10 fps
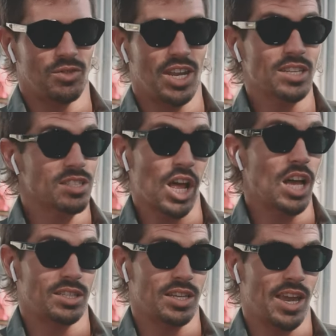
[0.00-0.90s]
He hasn't
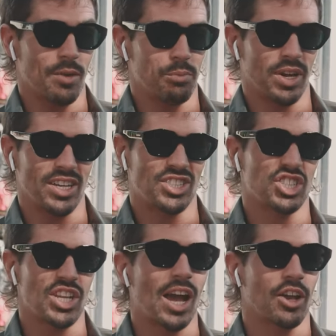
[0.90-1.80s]
lost yet, but it's
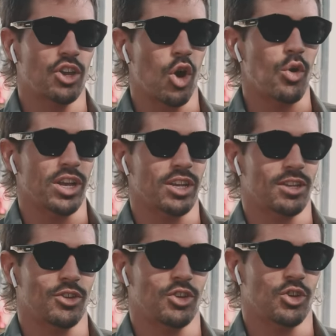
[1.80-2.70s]
just not going
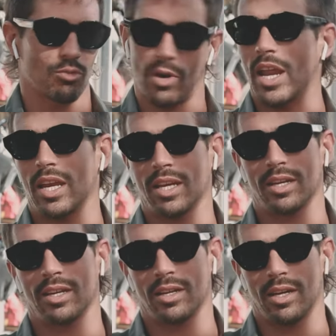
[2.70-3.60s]
great
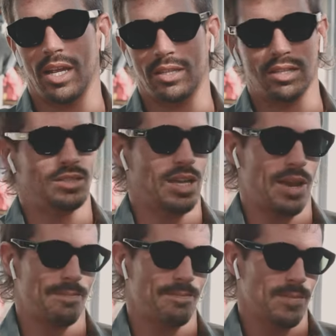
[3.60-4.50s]
at this time.